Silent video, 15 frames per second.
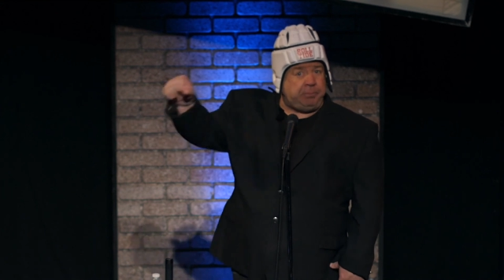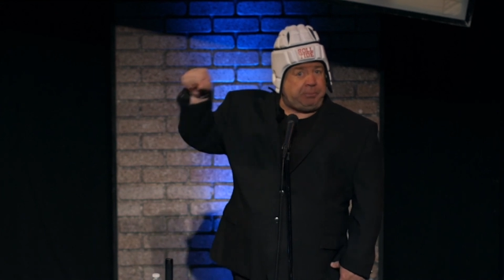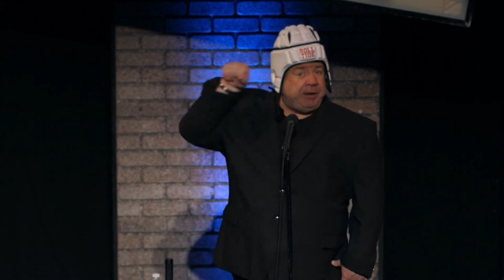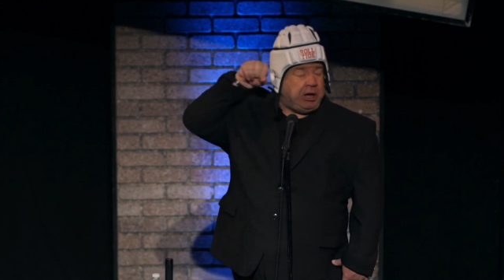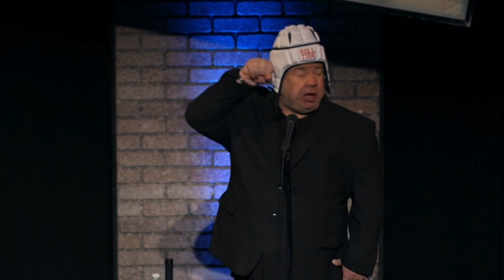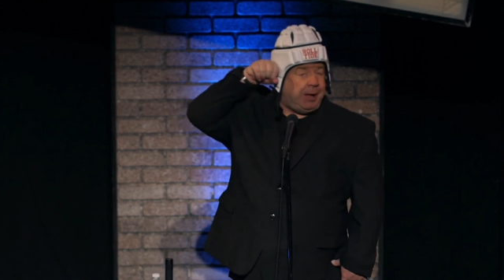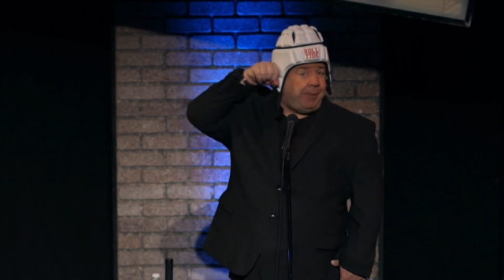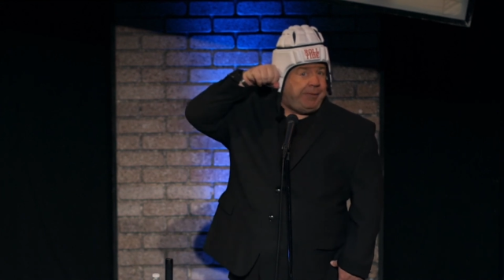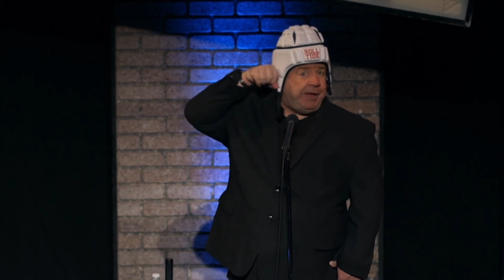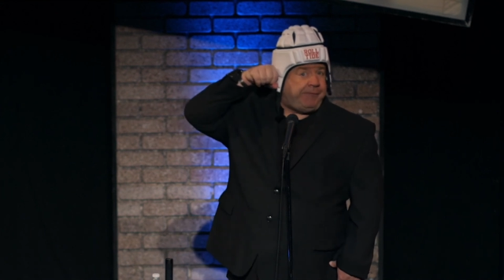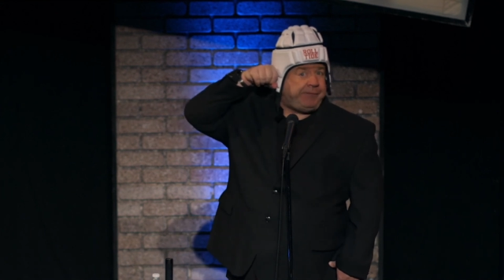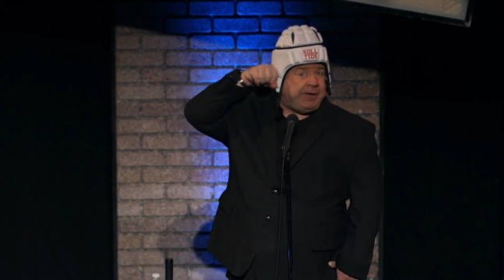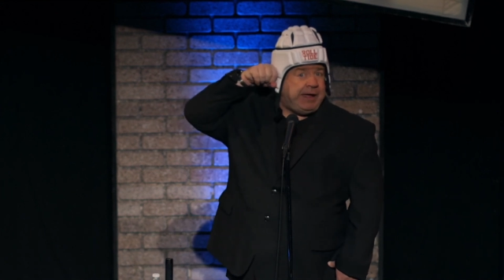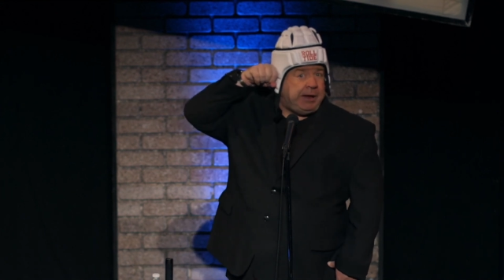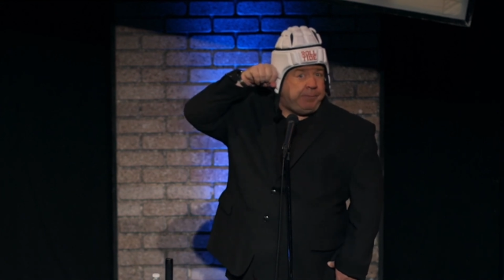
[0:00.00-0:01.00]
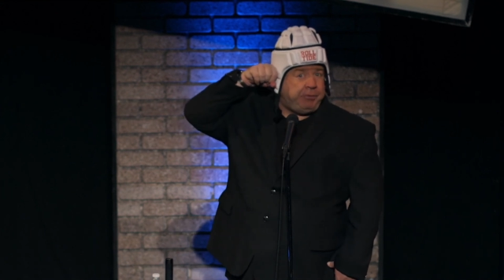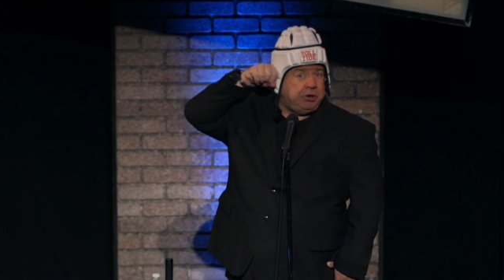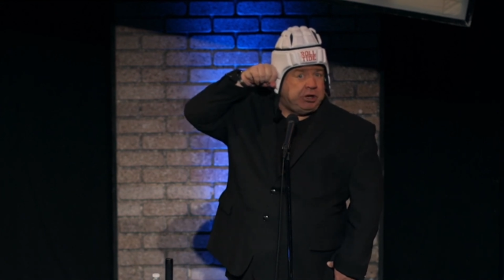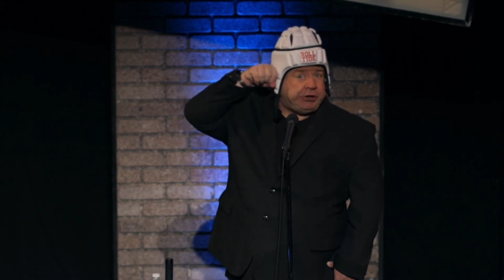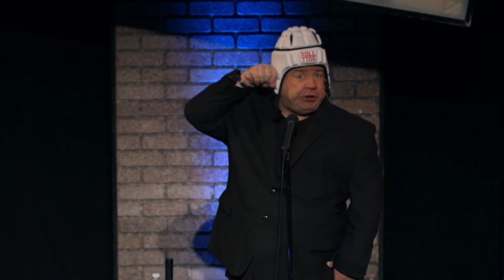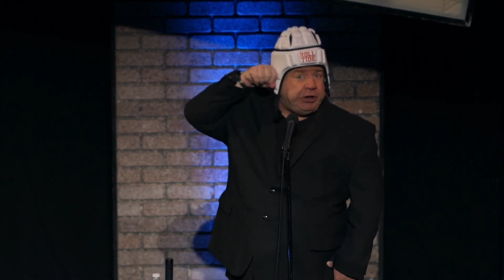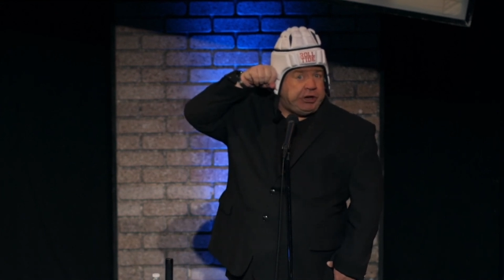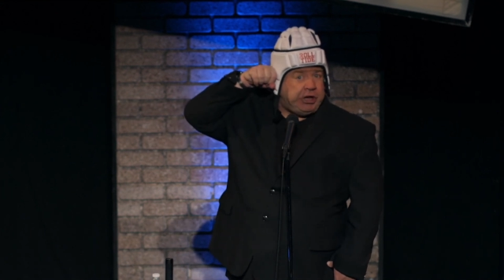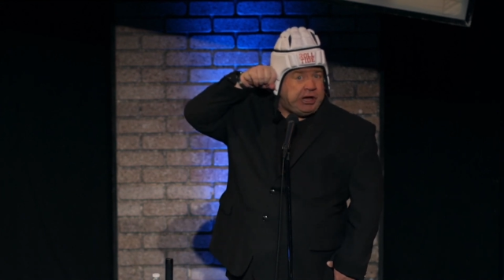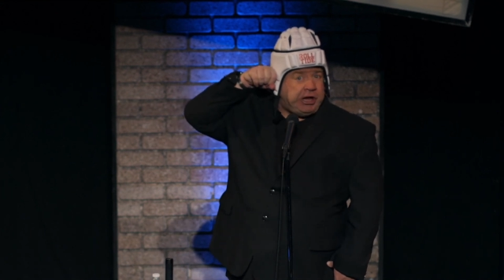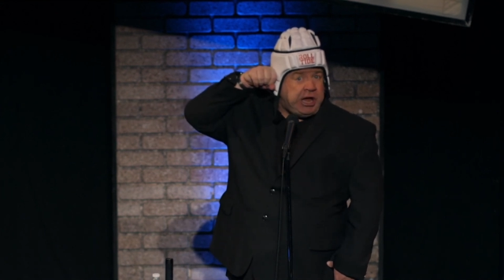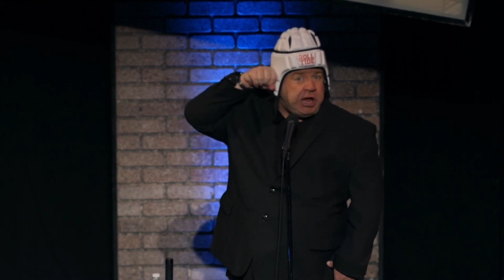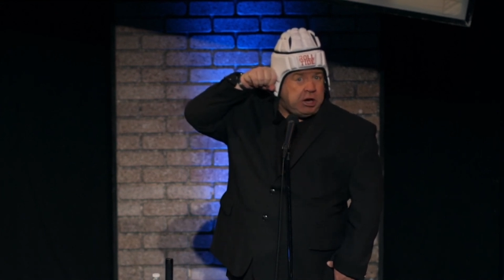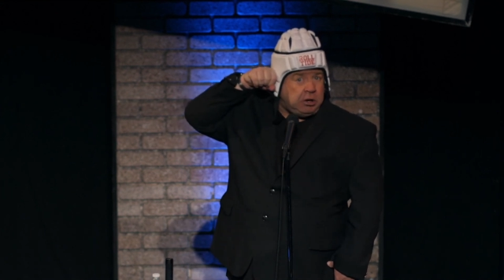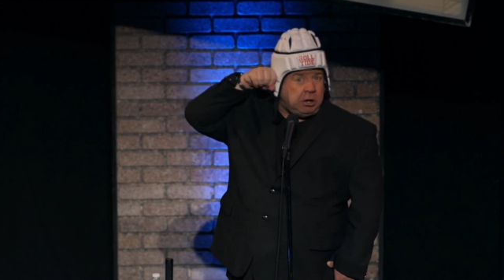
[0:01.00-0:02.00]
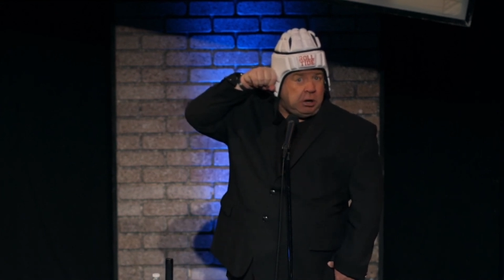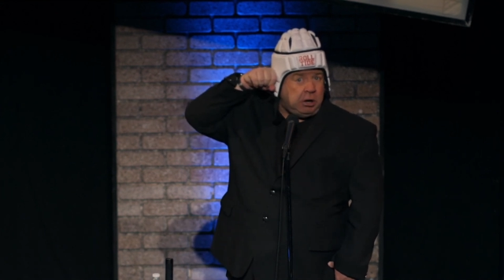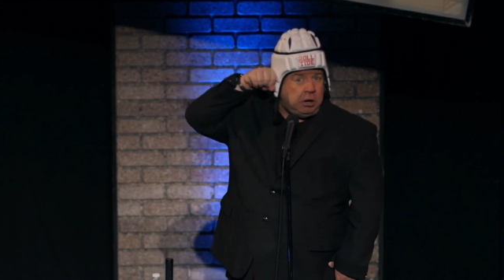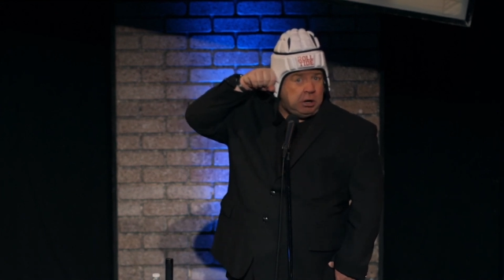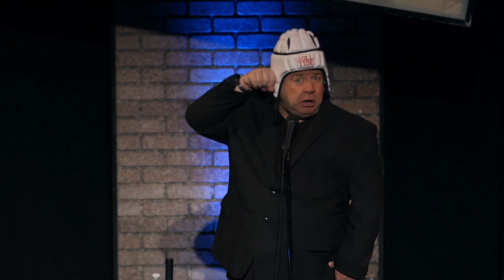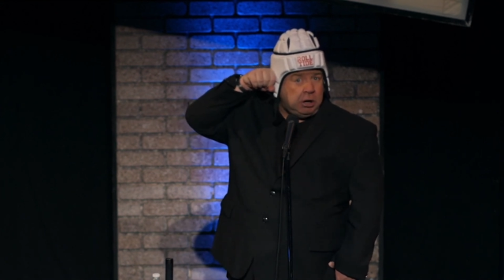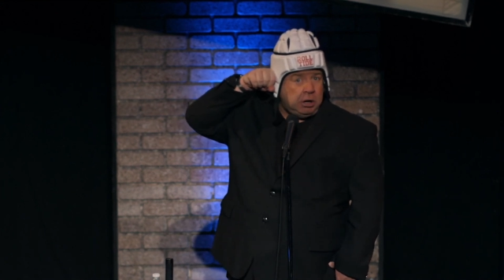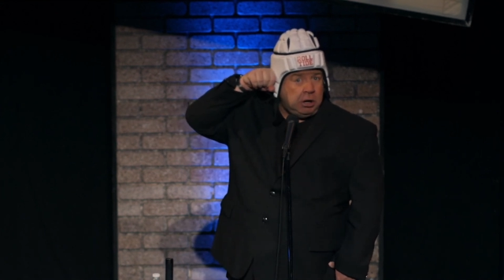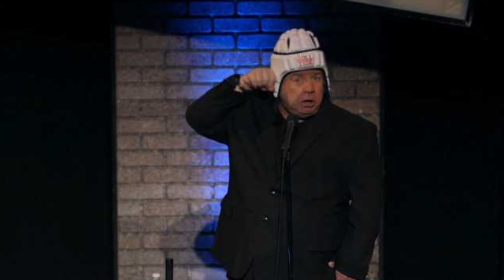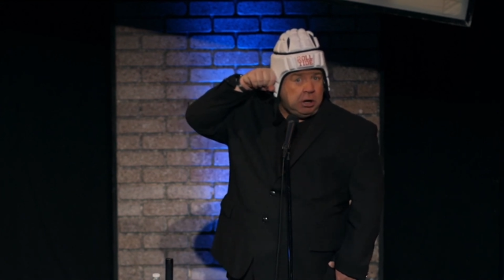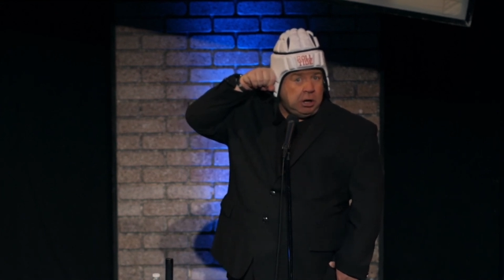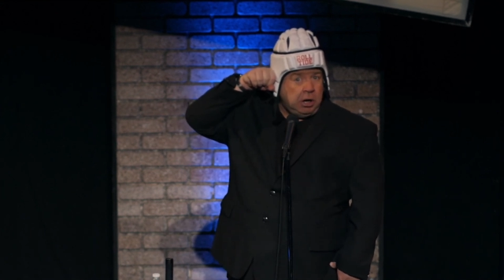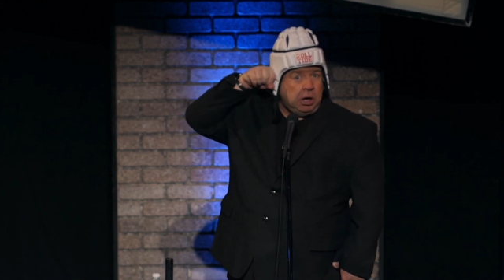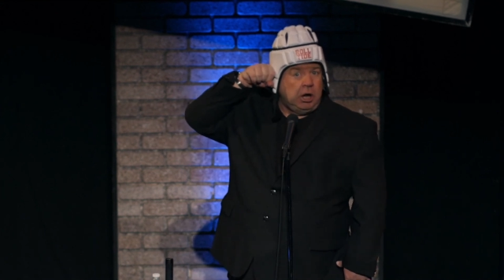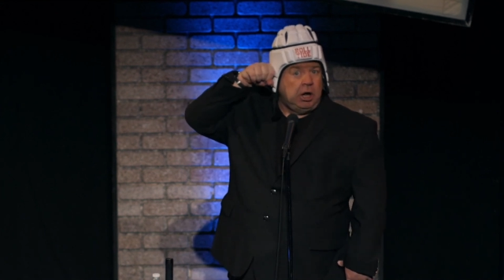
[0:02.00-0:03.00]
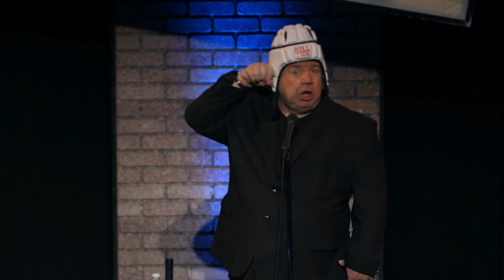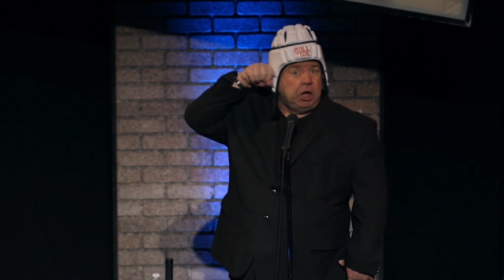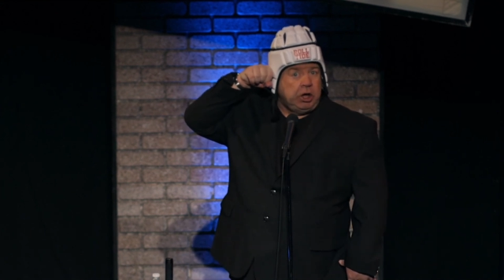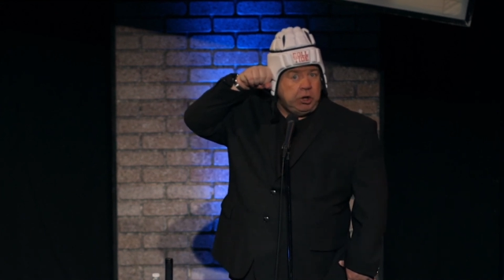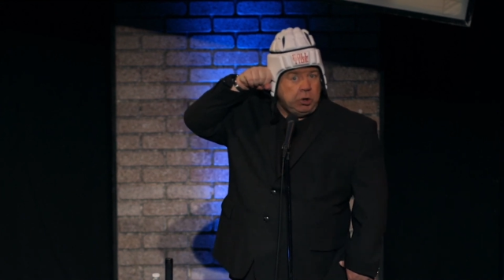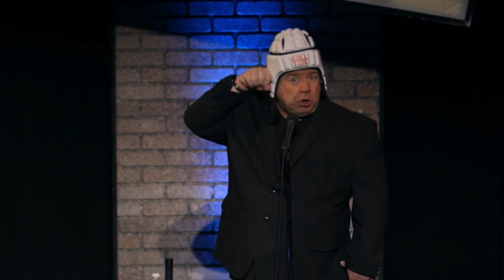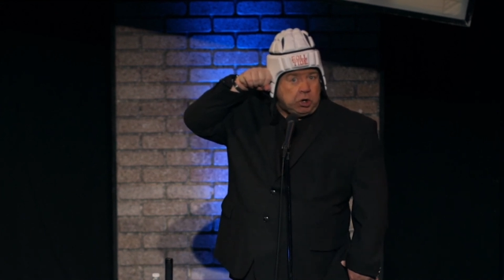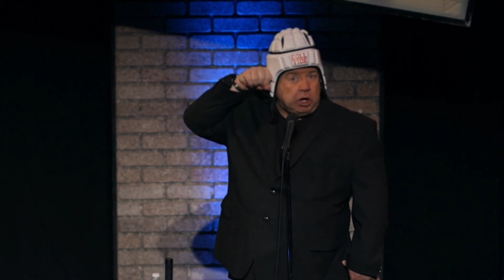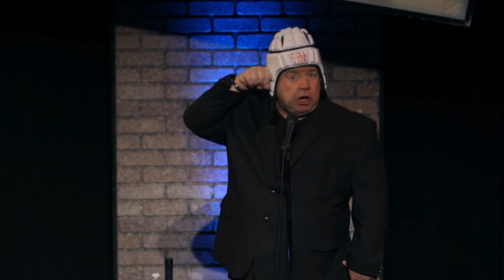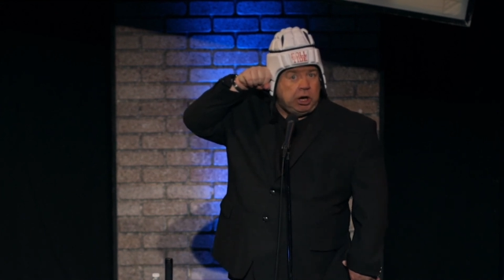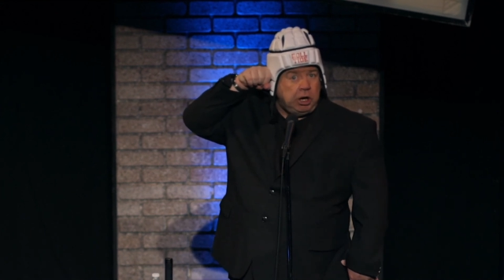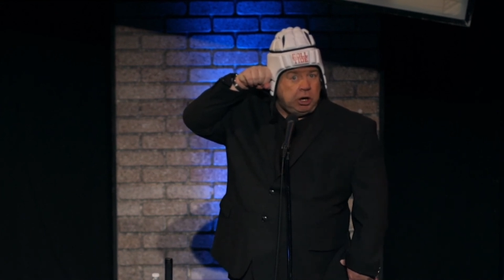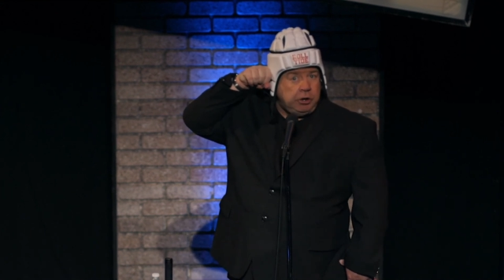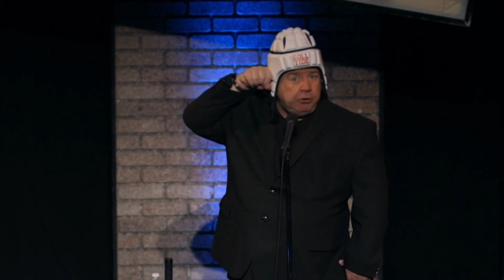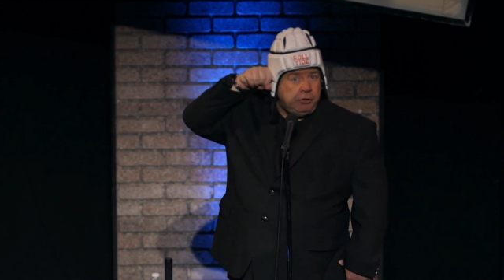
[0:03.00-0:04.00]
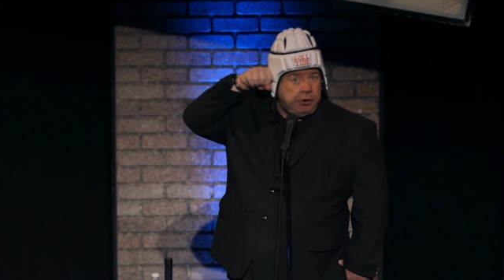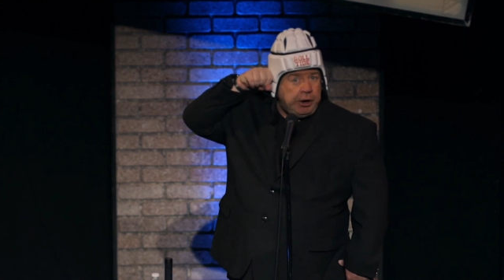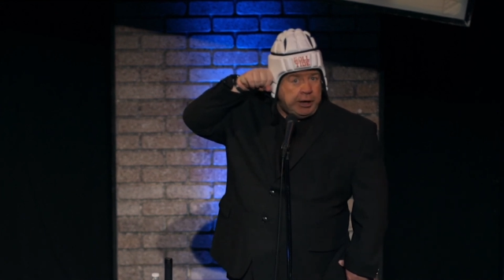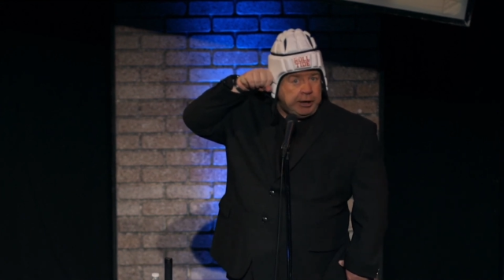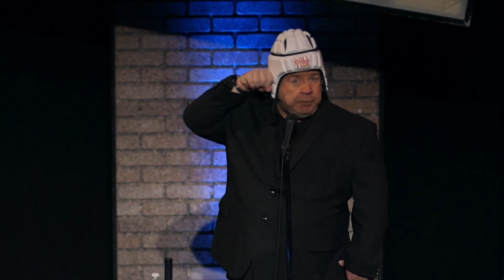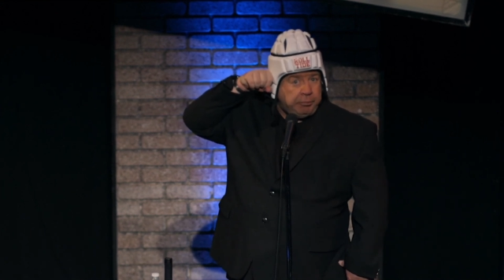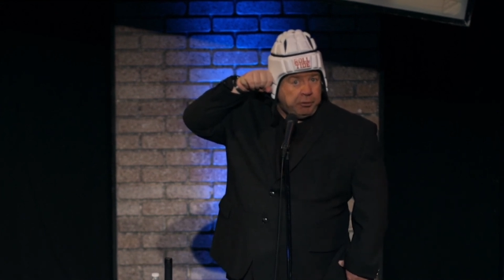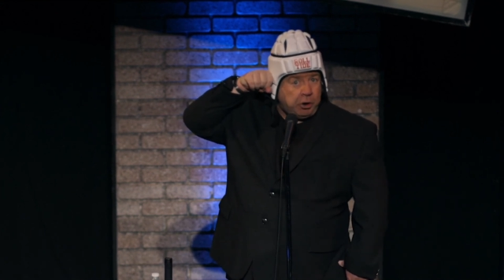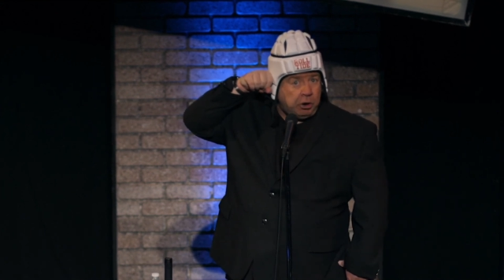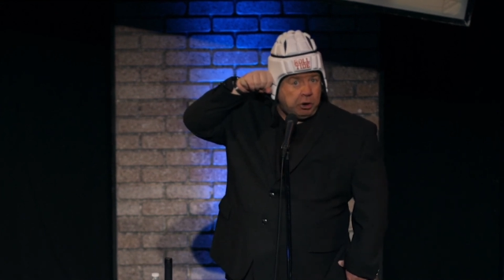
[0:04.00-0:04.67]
pick up that thing, put it to your ear. You can hear your neighbor.